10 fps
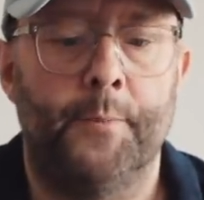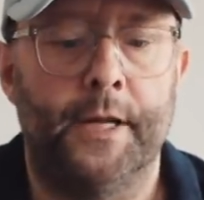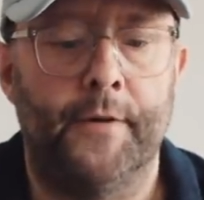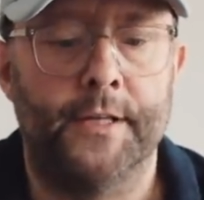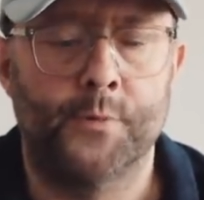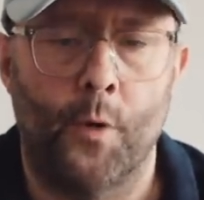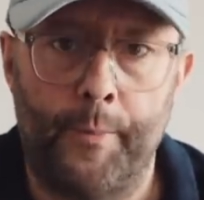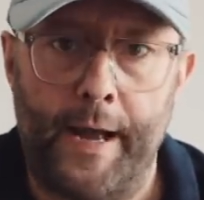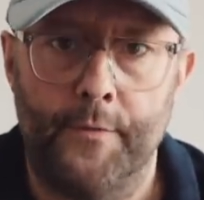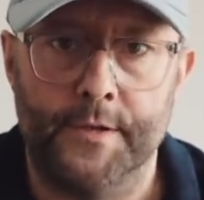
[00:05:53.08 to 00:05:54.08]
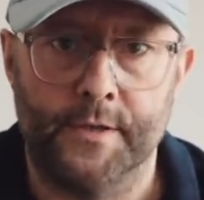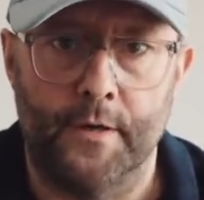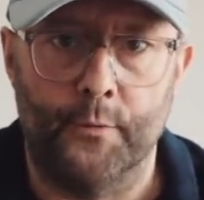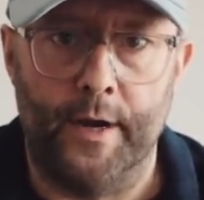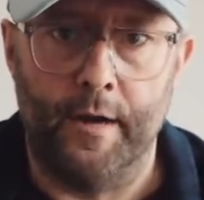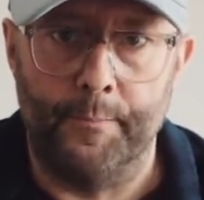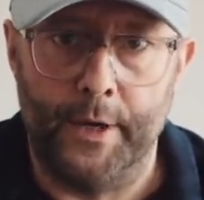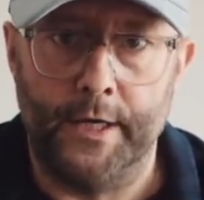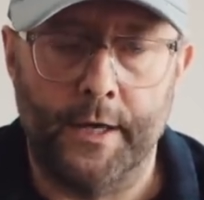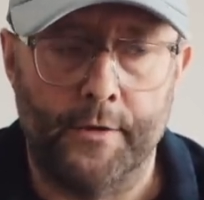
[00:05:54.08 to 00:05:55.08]
But if I swap out the software, I
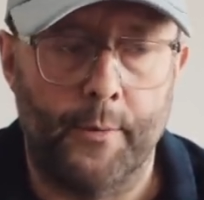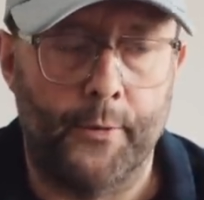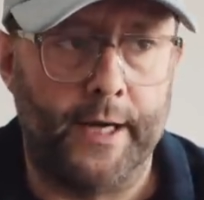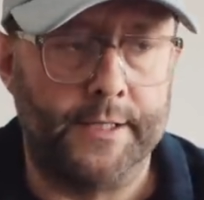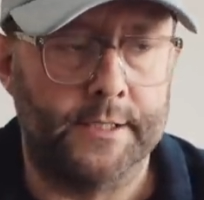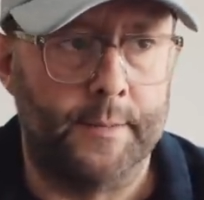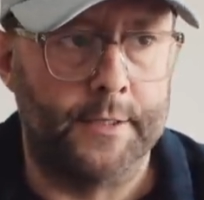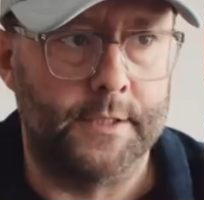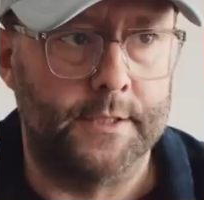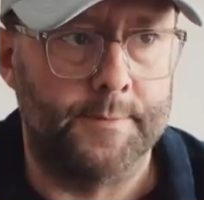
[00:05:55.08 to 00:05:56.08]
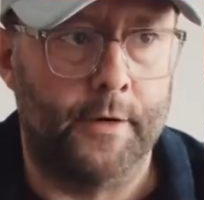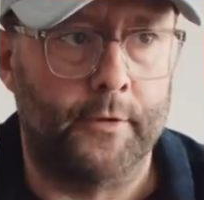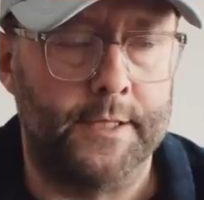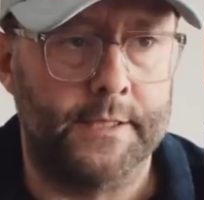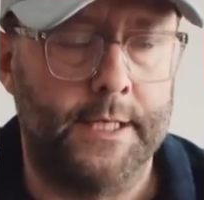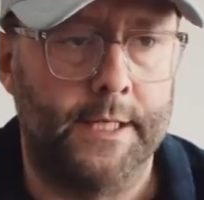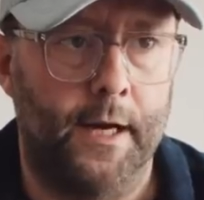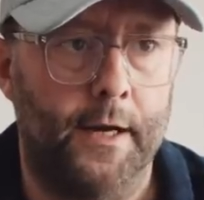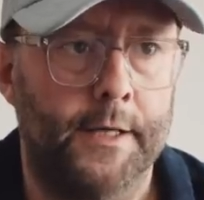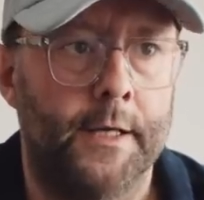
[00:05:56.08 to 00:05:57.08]
burn another operating system onto this micro SD
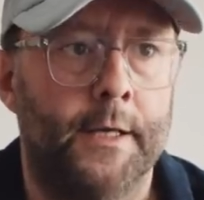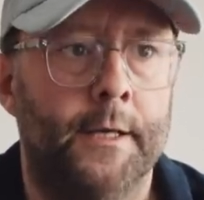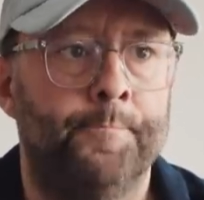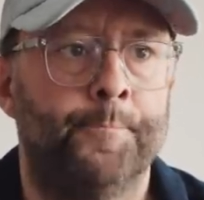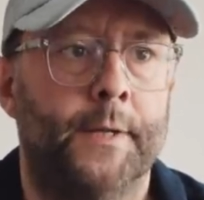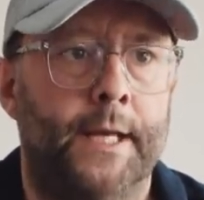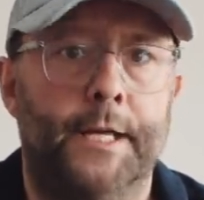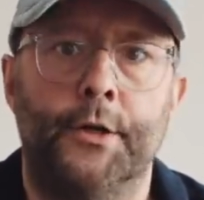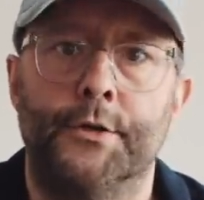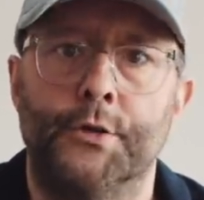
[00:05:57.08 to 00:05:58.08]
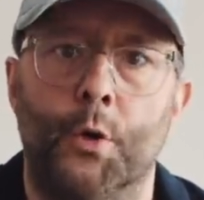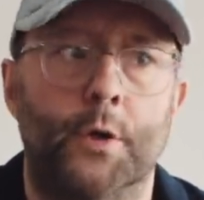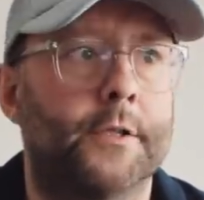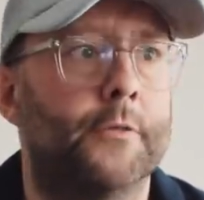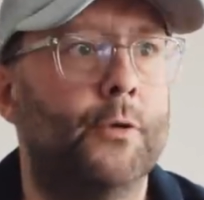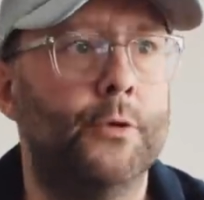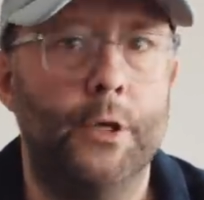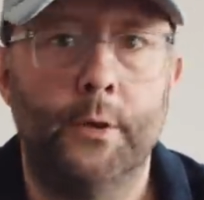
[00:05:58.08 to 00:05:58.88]
card, it could talk to the Rune